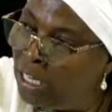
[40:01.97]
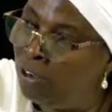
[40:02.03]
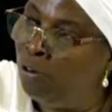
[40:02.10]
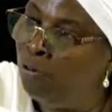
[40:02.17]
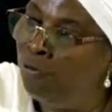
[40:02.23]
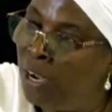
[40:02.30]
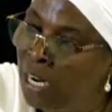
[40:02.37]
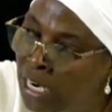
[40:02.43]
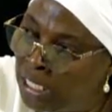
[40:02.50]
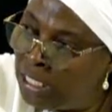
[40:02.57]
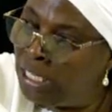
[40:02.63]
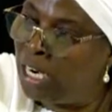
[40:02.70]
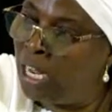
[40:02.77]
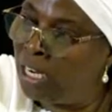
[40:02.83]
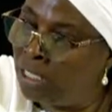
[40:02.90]
and your
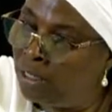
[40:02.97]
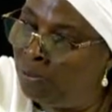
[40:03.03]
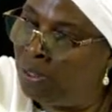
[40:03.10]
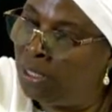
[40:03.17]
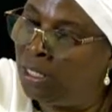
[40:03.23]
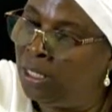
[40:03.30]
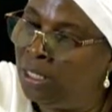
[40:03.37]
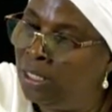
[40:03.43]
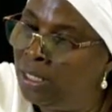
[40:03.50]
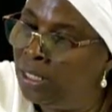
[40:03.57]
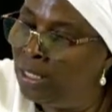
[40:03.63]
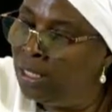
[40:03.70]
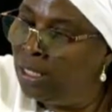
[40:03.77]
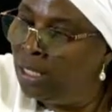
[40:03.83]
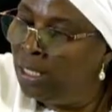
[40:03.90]
financial activity.
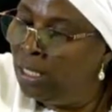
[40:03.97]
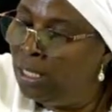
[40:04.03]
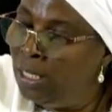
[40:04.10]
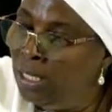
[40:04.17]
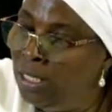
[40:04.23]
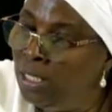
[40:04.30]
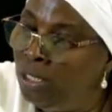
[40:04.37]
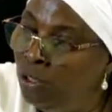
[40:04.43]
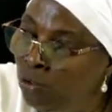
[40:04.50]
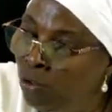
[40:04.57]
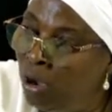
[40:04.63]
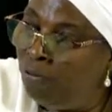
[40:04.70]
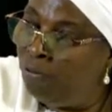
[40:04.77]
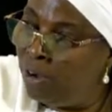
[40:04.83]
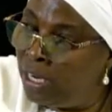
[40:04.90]
Did you
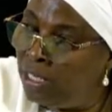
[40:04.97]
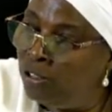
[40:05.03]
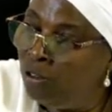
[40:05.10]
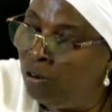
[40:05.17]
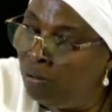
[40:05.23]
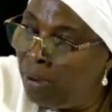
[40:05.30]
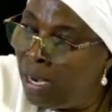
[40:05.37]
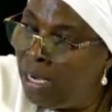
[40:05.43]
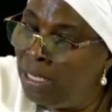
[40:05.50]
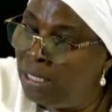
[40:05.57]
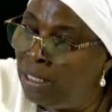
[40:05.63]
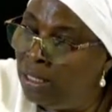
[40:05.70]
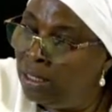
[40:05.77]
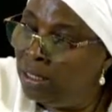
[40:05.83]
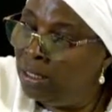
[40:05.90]
avert your mind
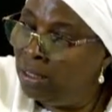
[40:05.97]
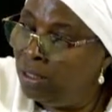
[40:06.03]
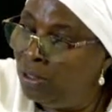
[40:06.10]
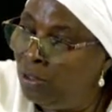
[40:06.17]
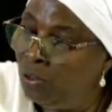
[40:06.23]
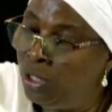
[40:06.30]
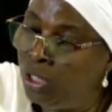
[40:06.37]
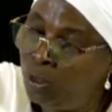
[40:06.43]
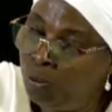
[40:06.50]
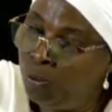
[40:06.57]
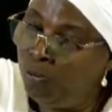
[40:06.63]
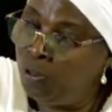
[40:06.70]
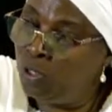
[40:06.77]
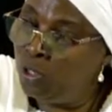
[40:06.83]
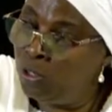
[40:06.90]
to this
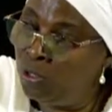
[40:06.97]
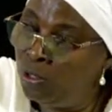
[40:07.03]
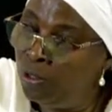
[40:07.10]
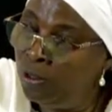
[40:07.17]
provision?